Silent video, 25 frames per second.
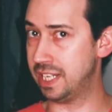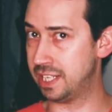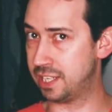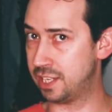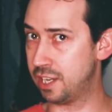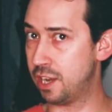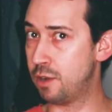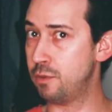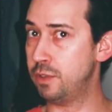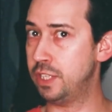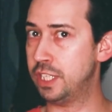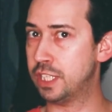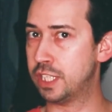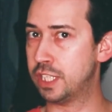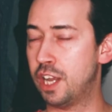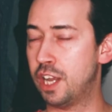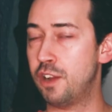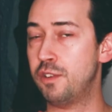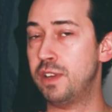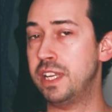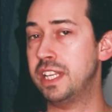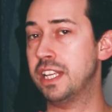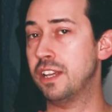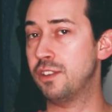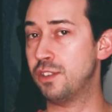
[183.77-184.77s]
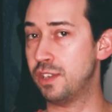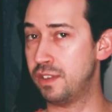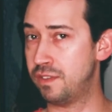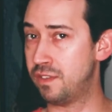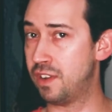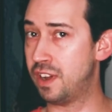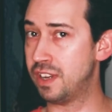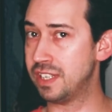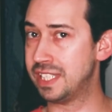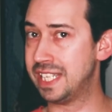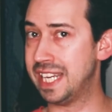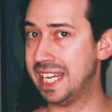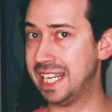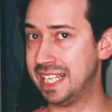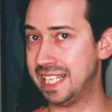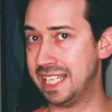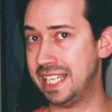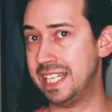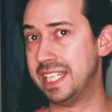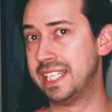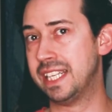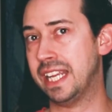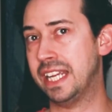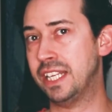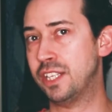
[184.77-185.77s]
slowly those advanced
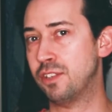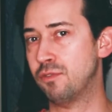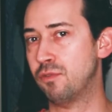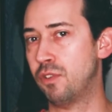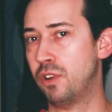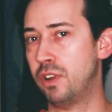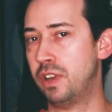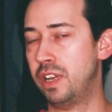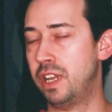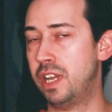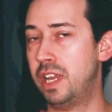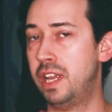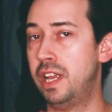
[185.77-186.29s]
techniques later on.